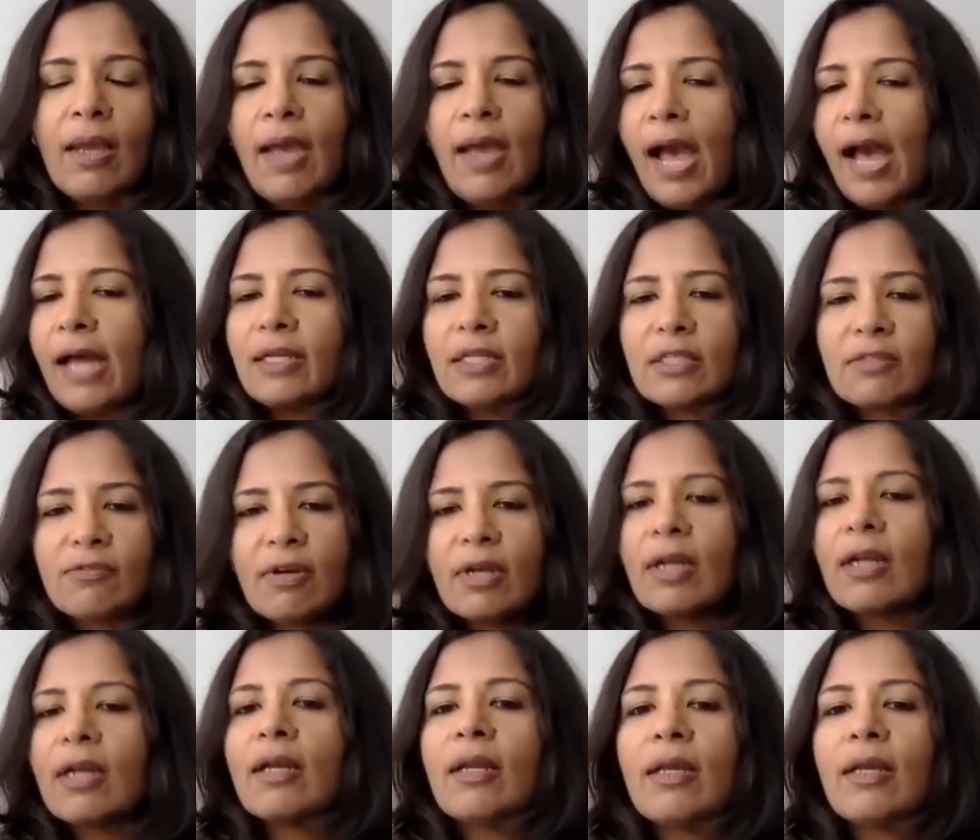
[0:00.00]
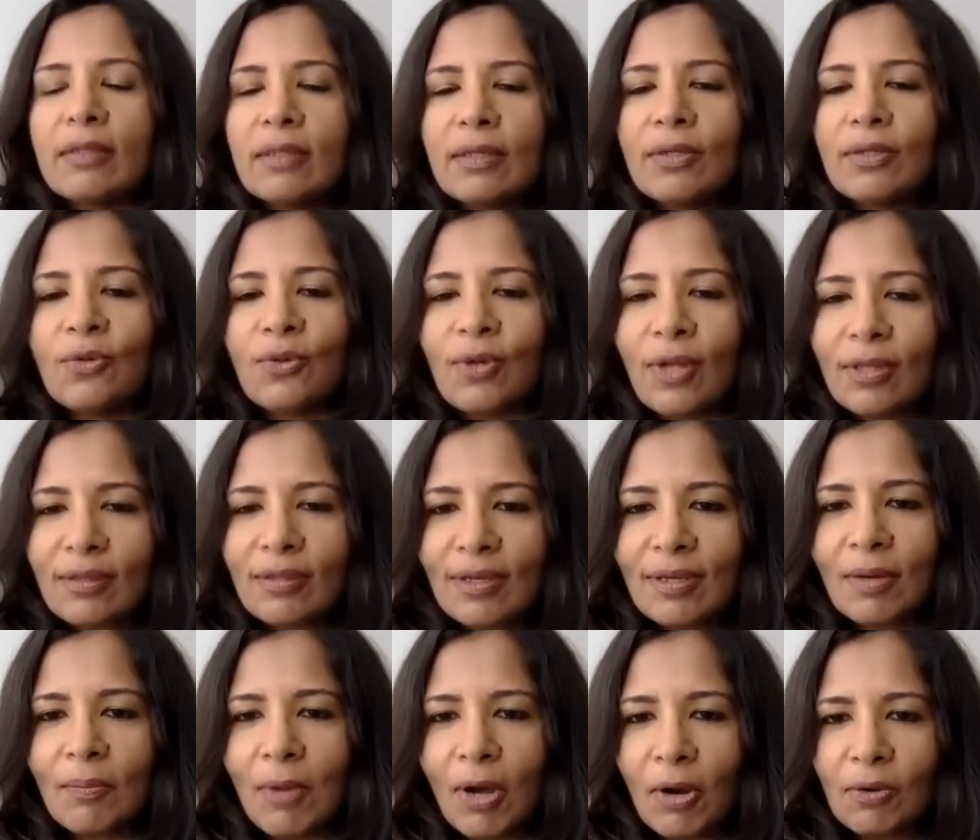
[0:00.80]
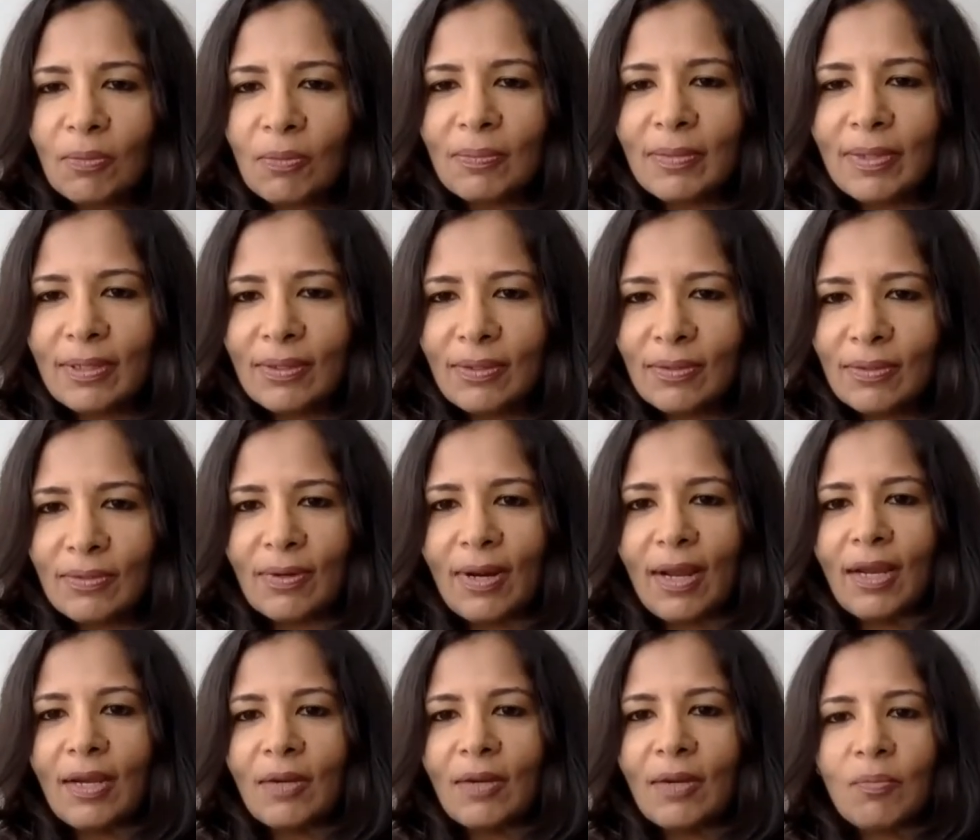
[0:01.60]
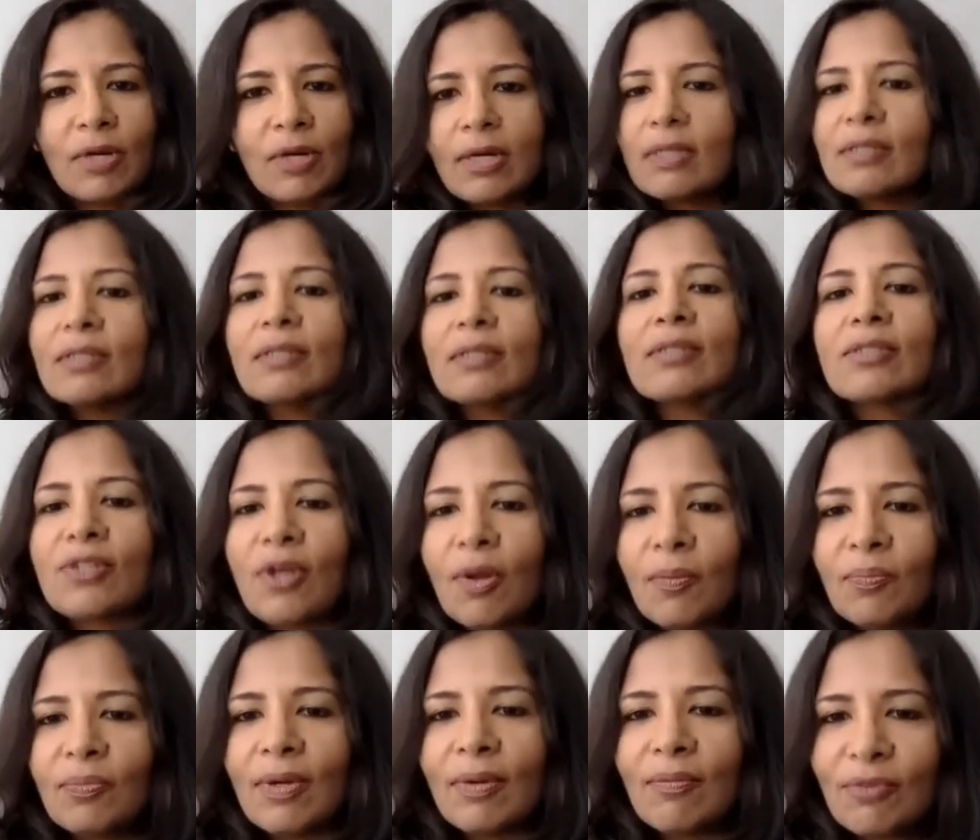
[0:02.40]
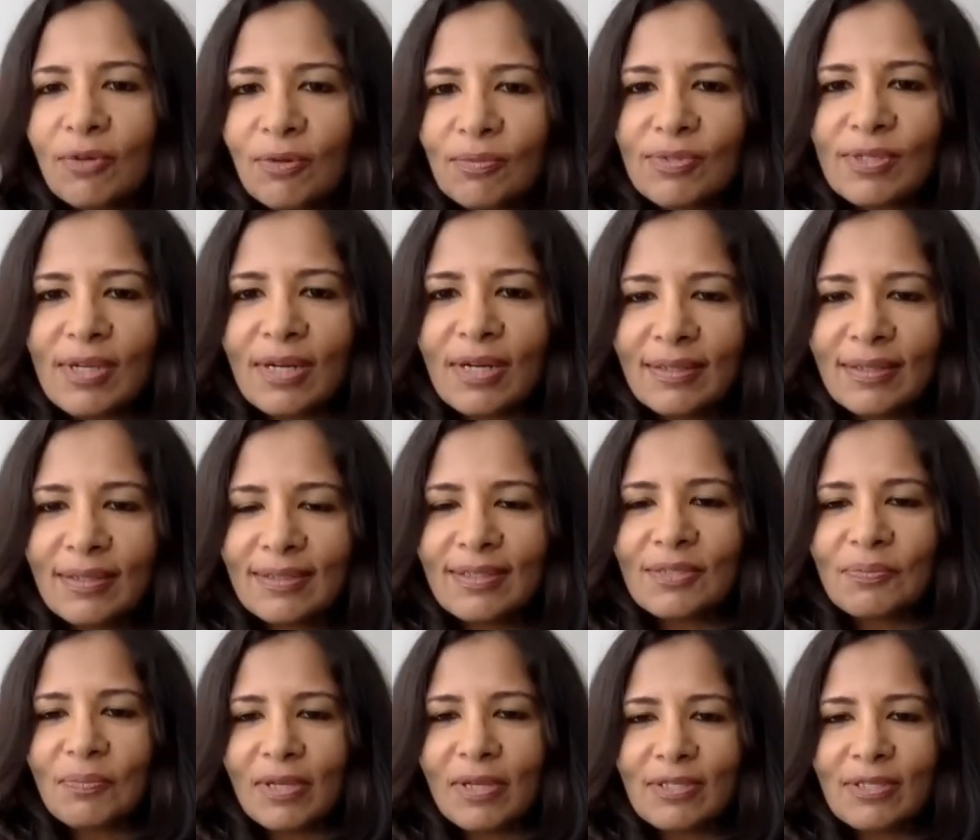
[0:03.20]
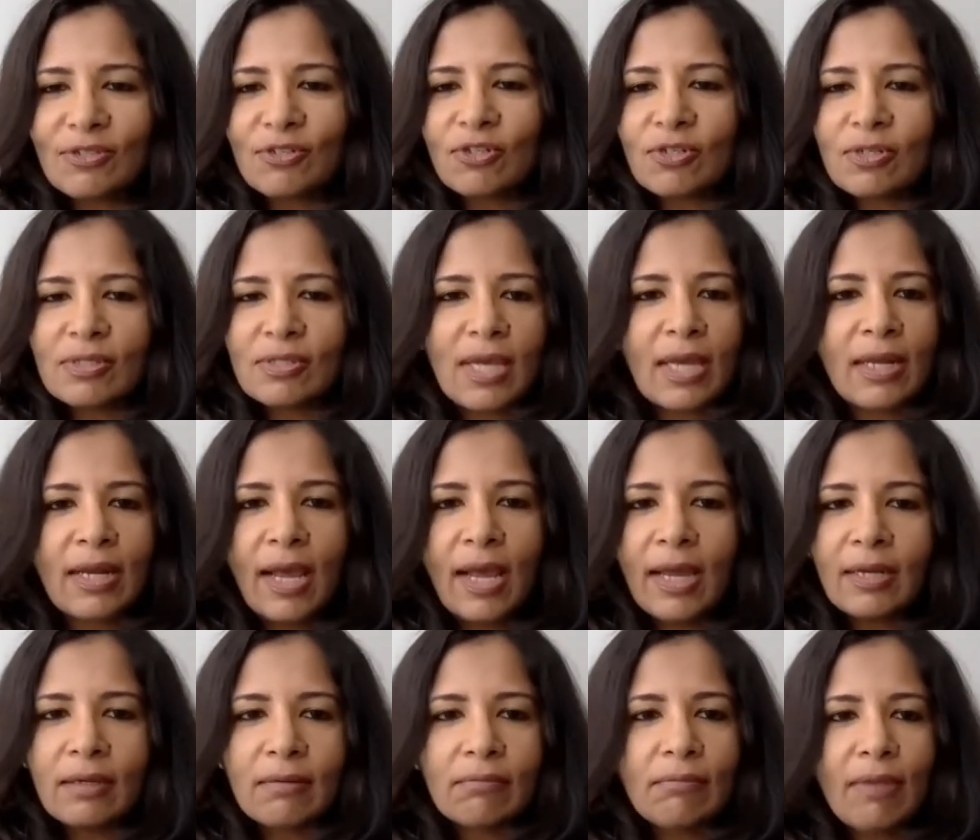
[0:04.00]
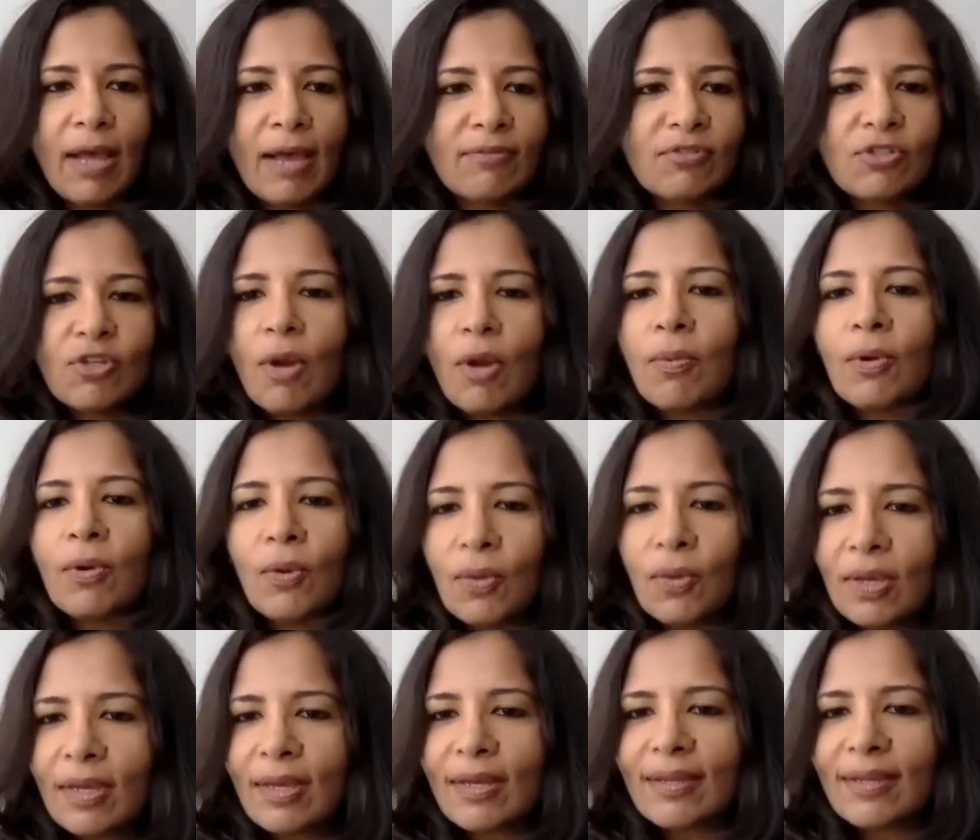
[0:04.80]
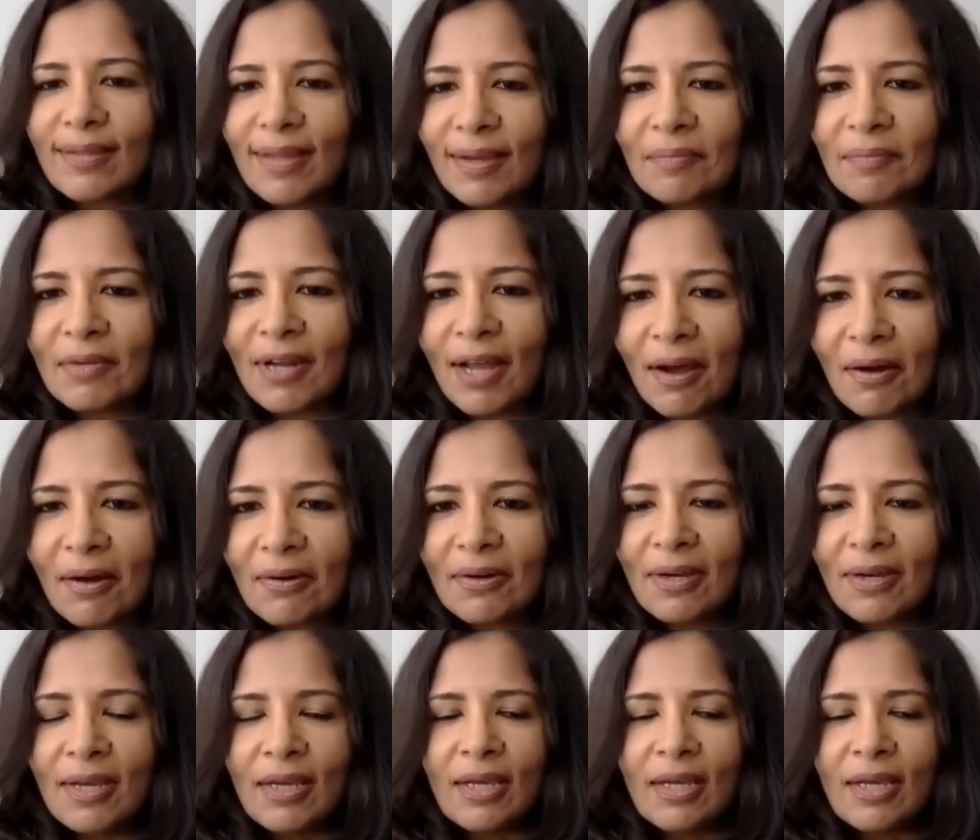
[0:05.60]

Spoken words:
And it's very clear they know nothing about me, right? But it doesn't stop them from sending these messages. And I stop looking at them now.